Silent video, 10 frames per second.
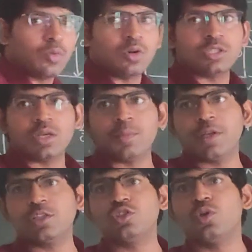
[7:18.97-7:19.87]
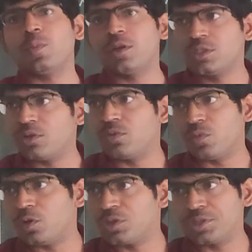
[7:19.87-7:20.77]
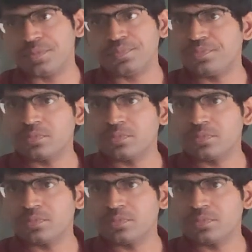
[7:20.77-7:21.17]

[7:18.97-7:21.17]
4 volts and minus 0.7 volts.